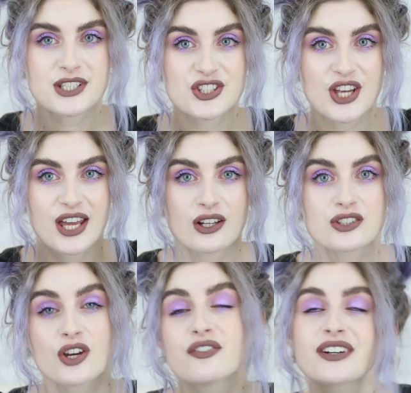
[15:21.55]
to the
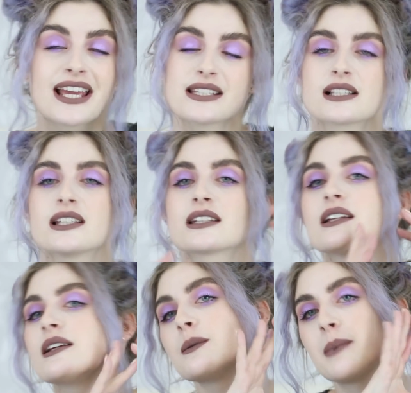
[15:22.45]
channel. Don't forget to click
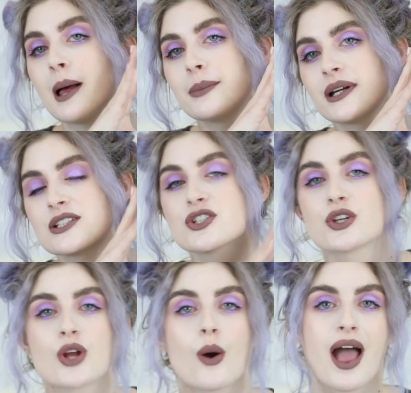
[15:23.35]
the little bell button so
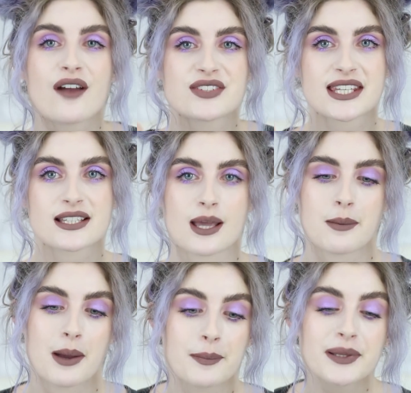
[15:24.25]
you know every single time
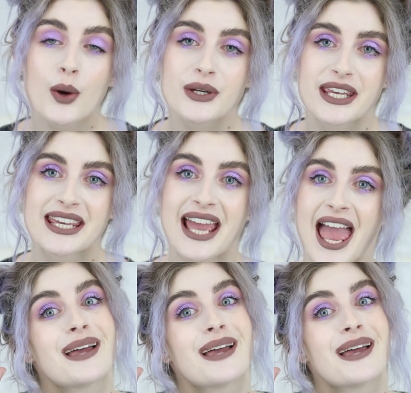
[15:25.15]
I'm uploading.